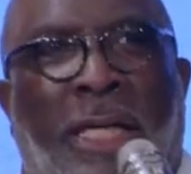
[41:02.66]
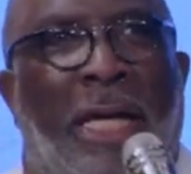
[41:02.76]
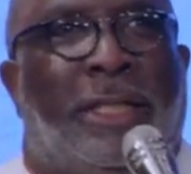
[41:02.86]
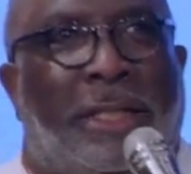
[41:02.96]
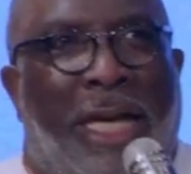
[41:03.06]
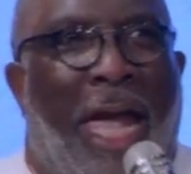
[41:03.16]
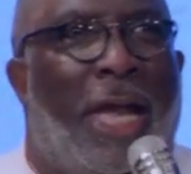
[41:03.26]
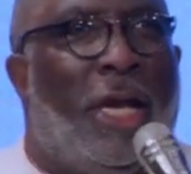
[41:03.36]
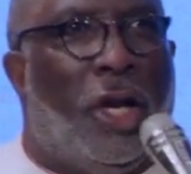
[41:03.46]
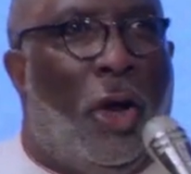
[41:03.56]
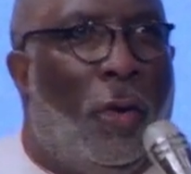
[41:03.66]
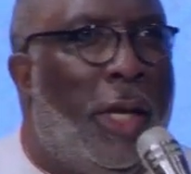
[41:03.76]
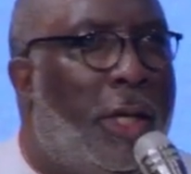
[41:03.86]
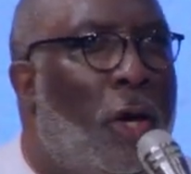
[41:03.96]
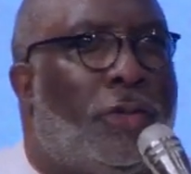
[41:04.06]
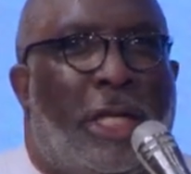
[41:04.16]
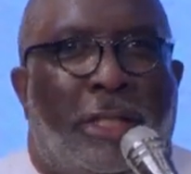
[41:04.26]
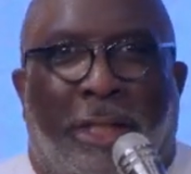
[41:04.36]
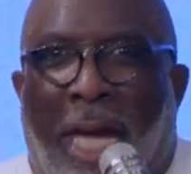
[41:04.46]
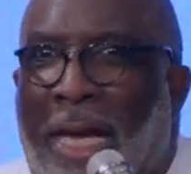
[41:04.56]
get scared of the Holy Ghost
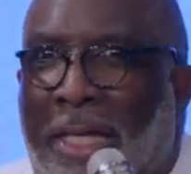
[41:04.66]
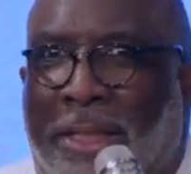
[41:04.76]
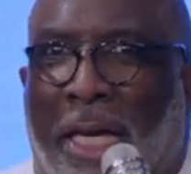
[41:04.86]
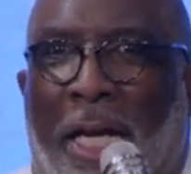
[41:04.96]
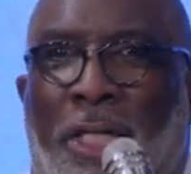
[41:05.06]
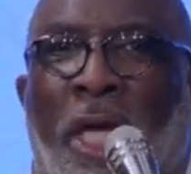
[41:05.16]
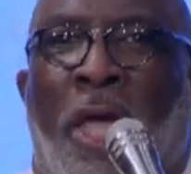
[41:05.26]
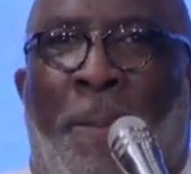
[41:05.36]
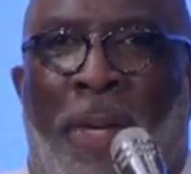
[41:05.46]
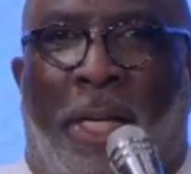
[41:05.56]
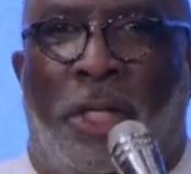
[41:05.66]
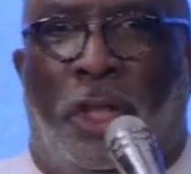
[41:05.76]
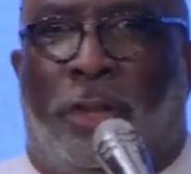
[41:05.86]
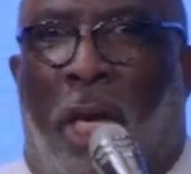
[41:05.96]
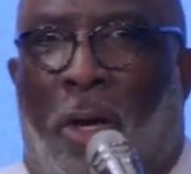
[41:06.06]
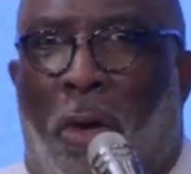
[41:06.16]
and scared of tongues because you think,